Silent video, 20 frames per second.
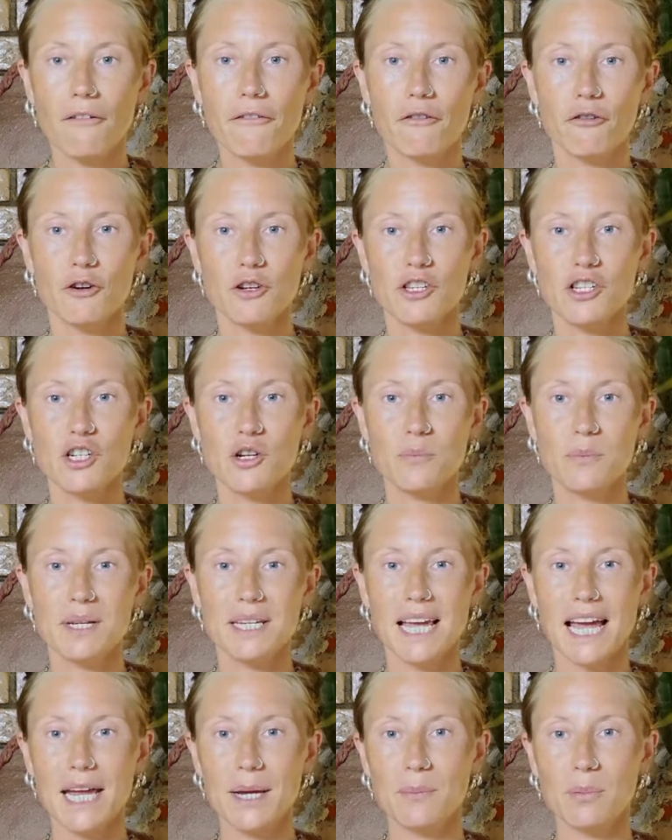for us to
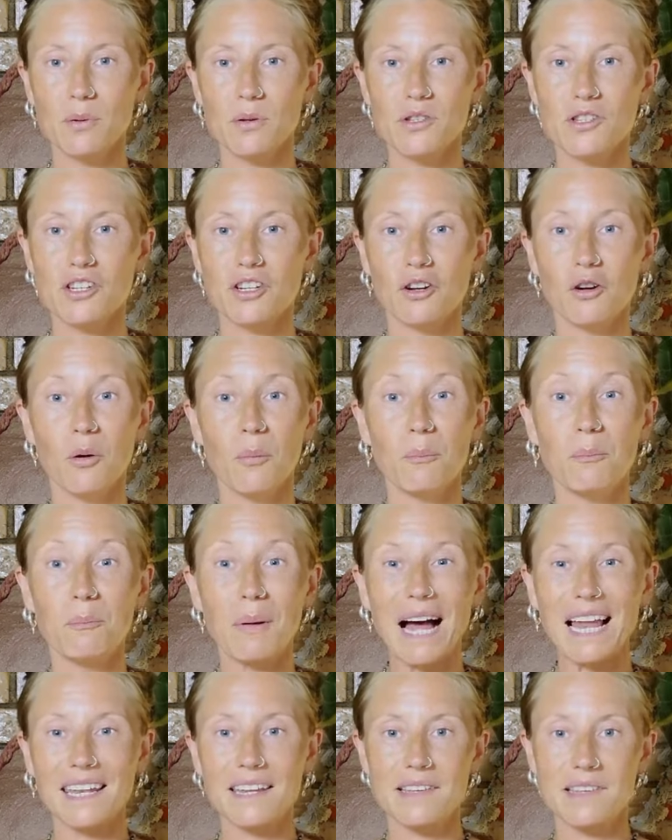be able to
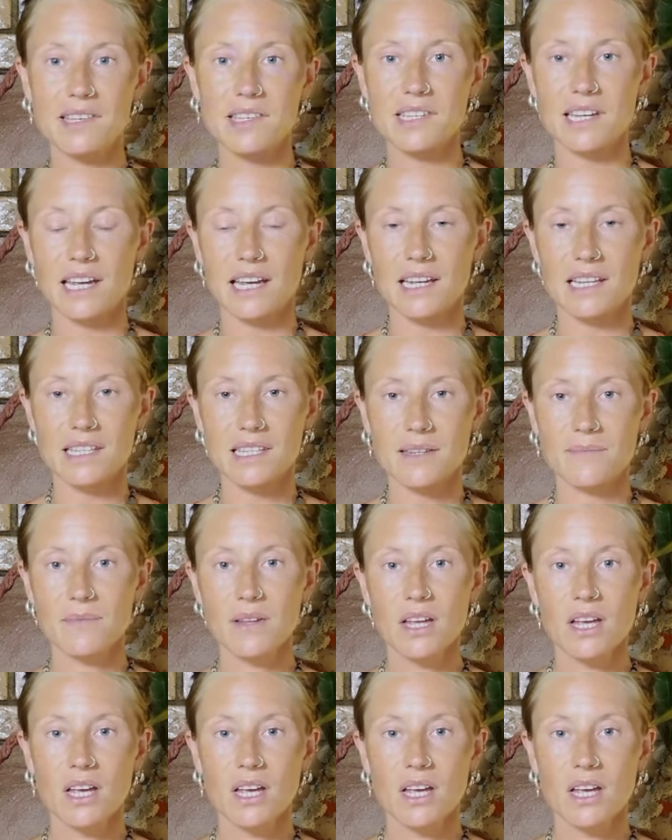balance it.